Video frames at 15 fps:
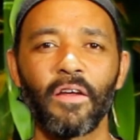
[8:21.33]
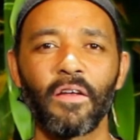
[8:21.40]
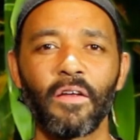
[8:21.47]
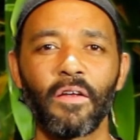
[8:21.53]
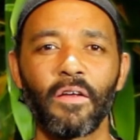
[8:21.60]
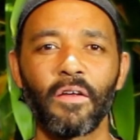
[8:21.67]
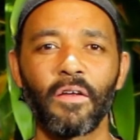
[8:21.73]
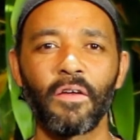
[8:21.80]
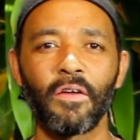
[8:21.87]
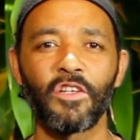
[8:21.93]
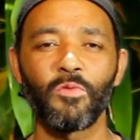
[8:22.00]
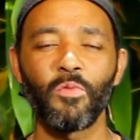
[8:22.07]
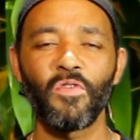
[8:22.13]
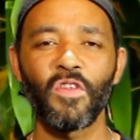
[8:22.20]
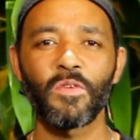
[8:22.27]

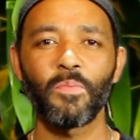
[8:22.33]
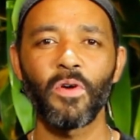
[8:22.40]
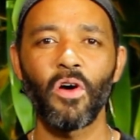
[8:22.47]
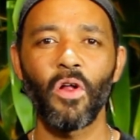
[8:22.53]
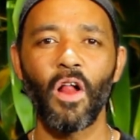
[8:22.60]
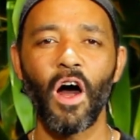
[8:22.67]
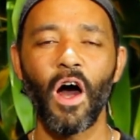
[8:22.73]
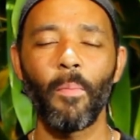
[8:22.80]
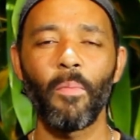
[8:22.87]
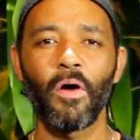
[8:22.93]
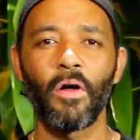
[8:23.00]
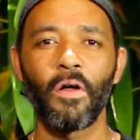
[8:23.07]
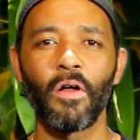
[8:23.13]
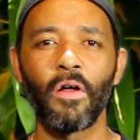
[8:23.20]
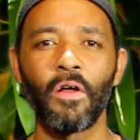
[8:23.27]
to move this pearl up
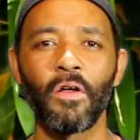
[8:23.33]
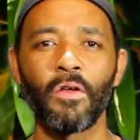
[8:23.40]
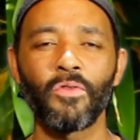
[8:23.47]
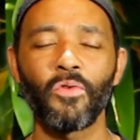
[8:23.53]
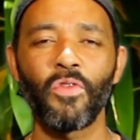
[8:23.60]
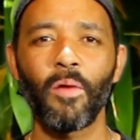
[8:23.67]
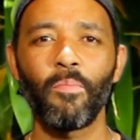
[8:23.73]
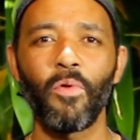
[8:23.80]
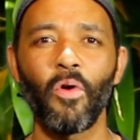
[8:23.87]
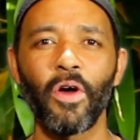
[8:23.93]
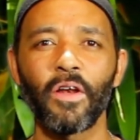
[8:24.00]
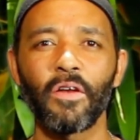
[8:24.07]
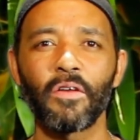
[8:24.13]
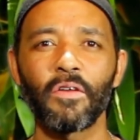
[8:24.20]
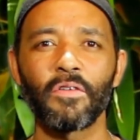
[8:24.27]
through that
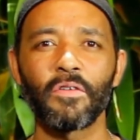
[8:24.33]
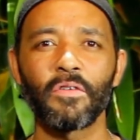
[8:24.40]
point.